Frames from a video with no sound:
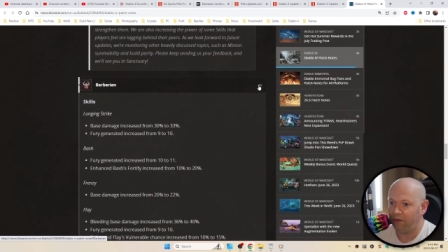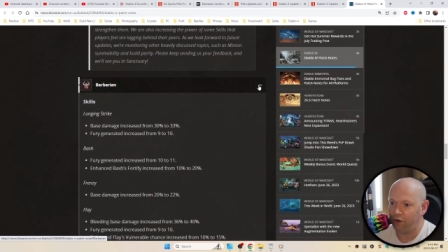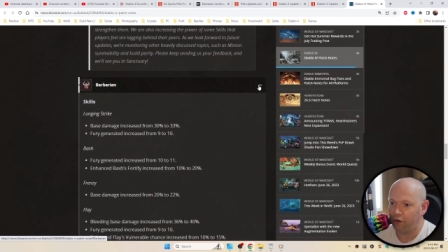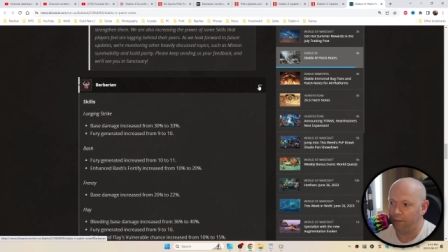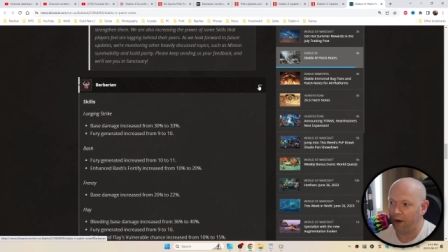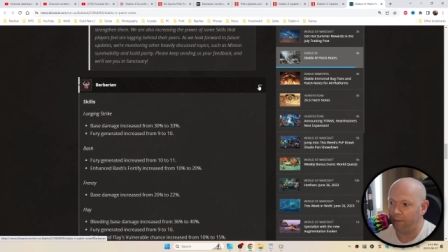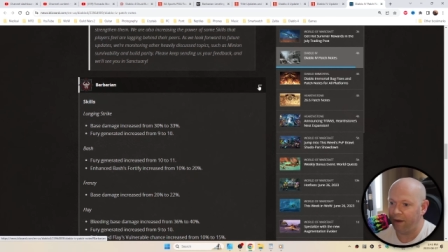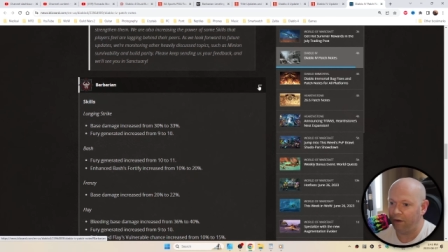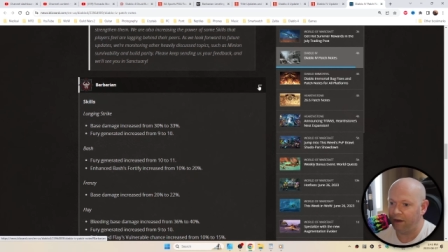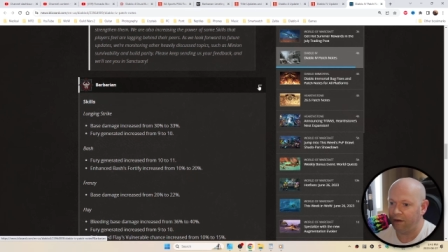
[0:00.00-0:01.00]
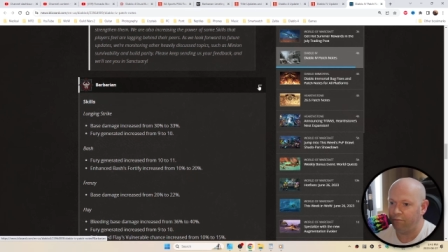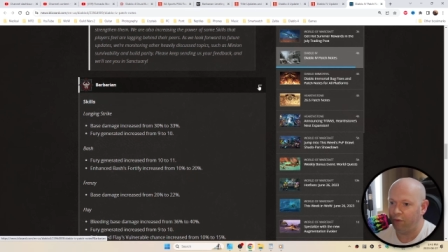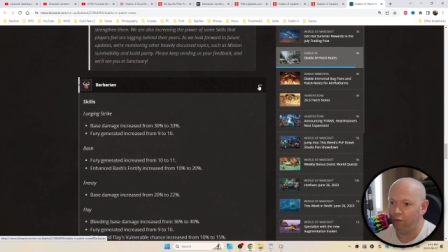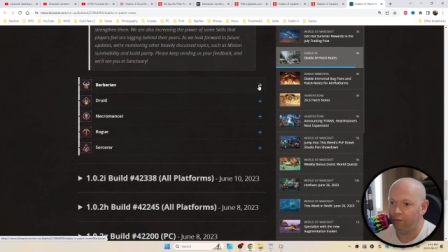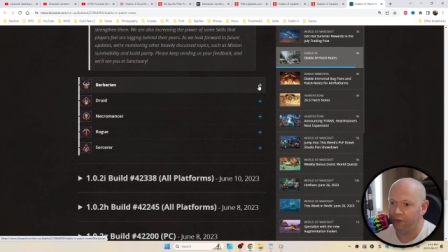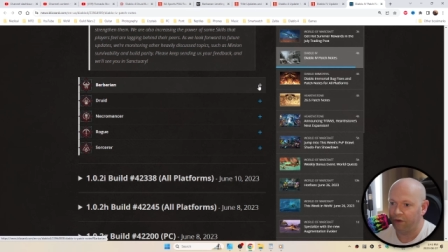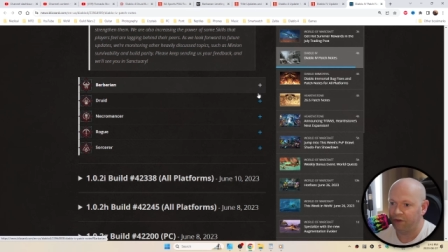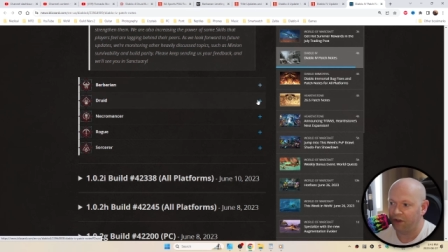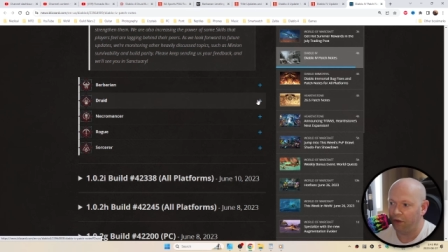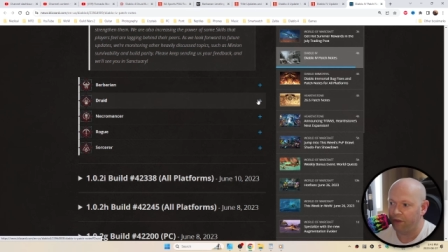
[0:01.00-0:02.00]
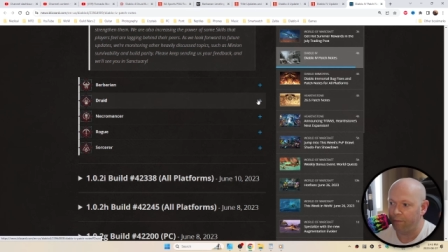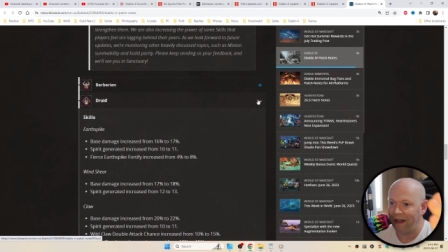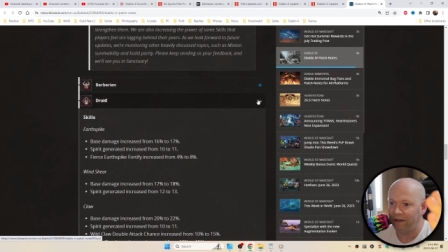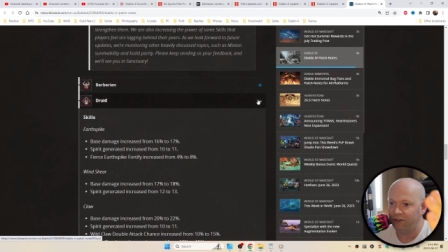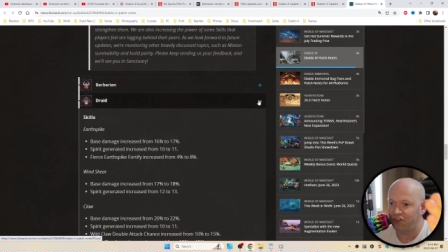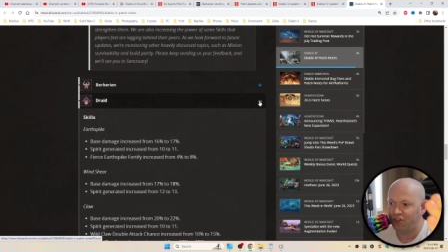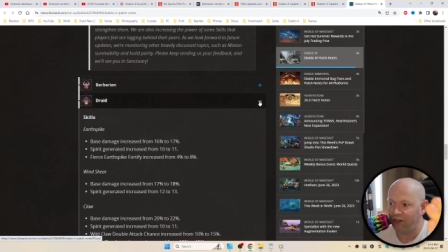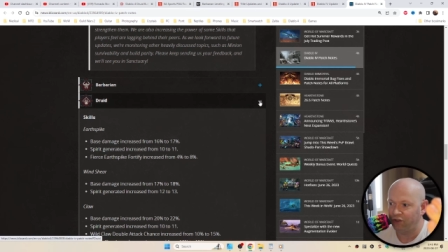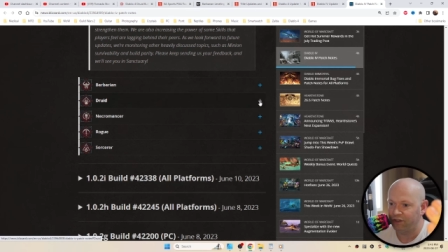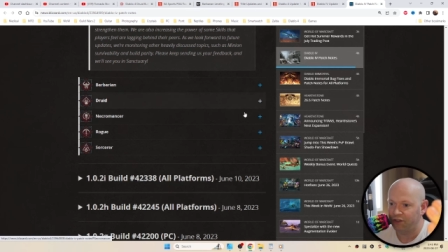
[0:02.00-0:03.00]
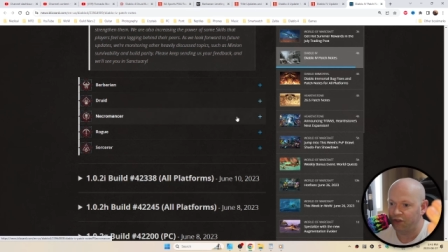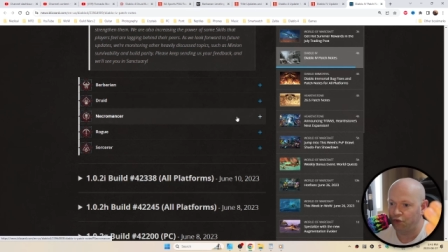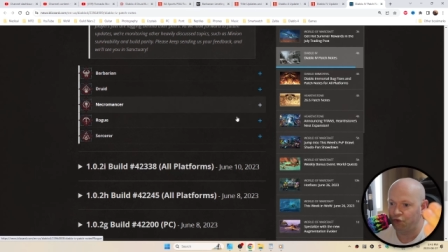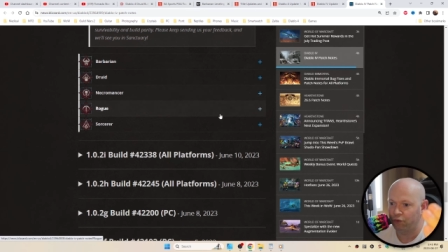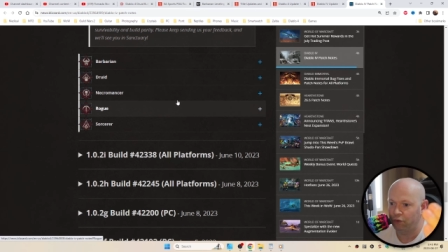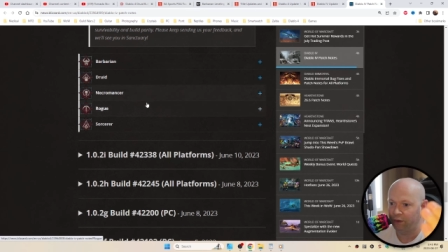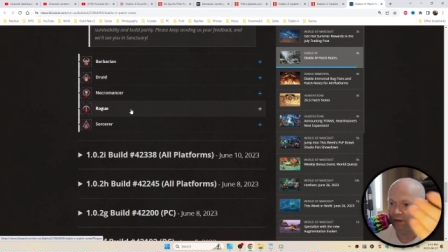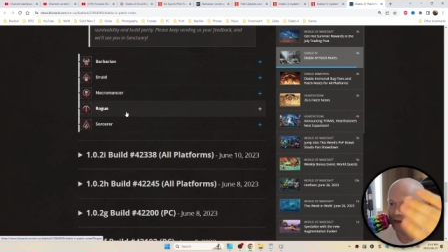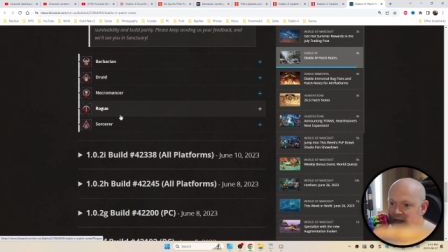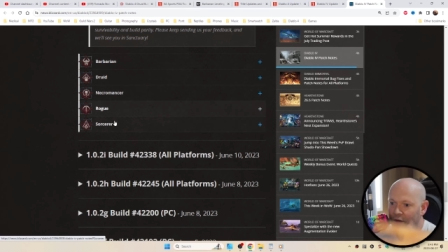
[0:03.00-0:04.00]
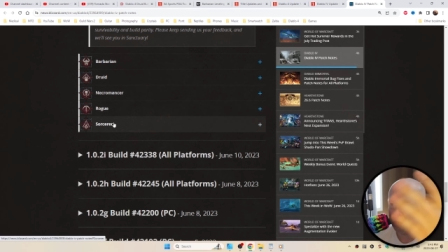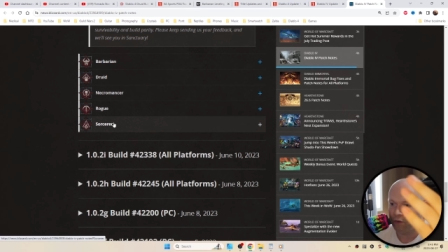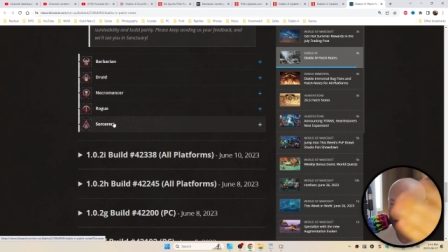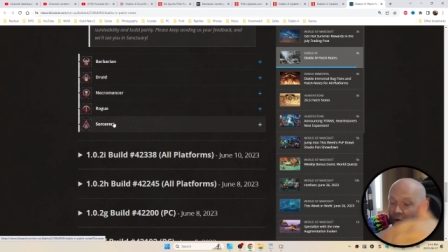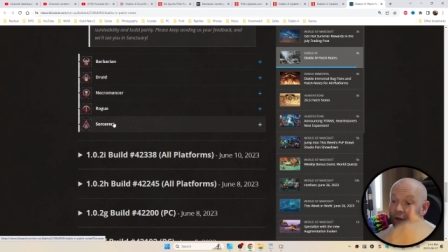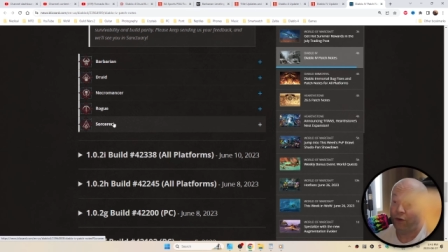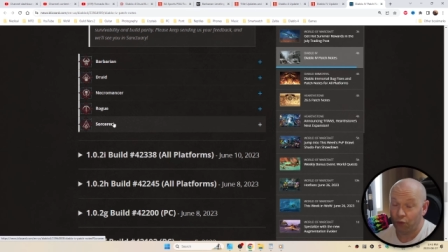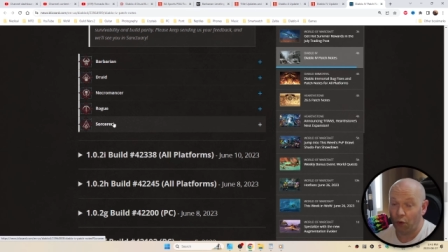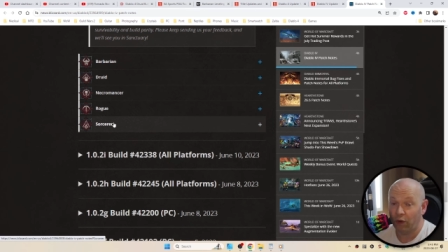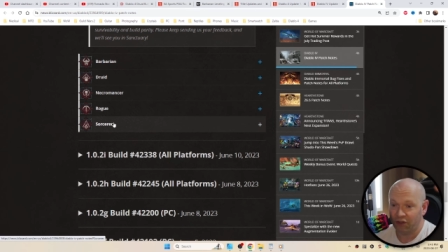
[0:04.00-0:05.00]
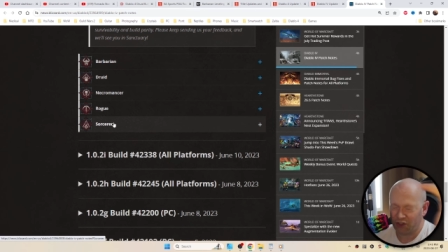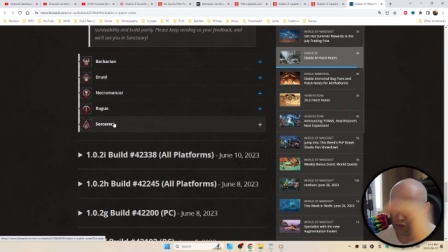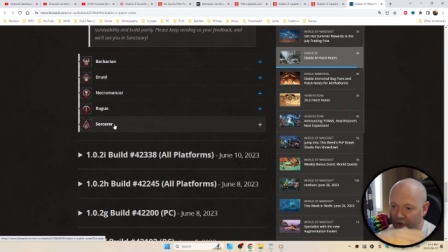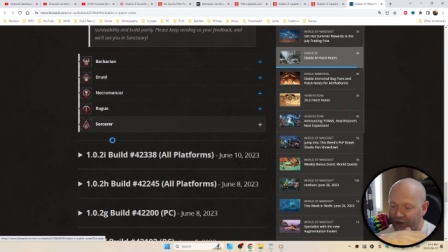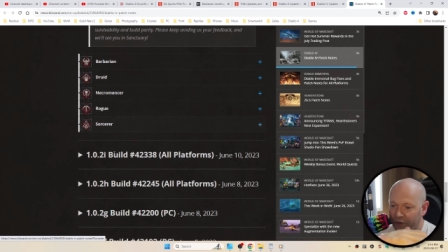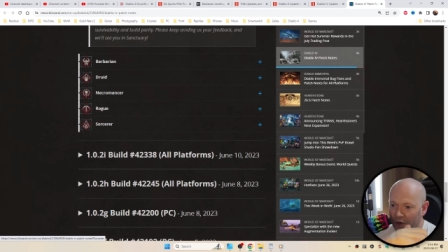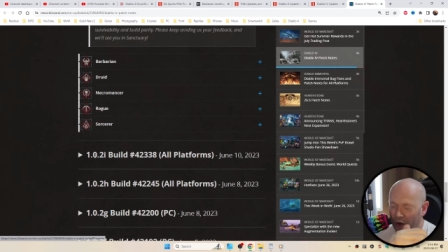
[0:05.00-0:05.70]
If you're a barbarian, boom, there's all the balance changes, the druid, the necro, rogue, and sorcerer.